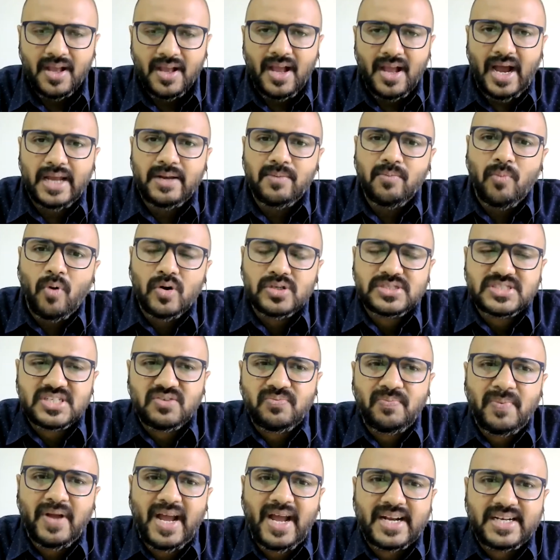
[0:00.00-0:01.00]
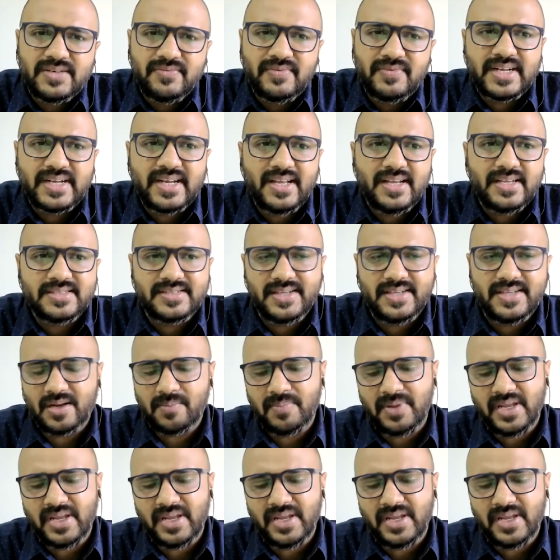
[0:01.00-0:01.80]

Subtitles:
And most of my activities are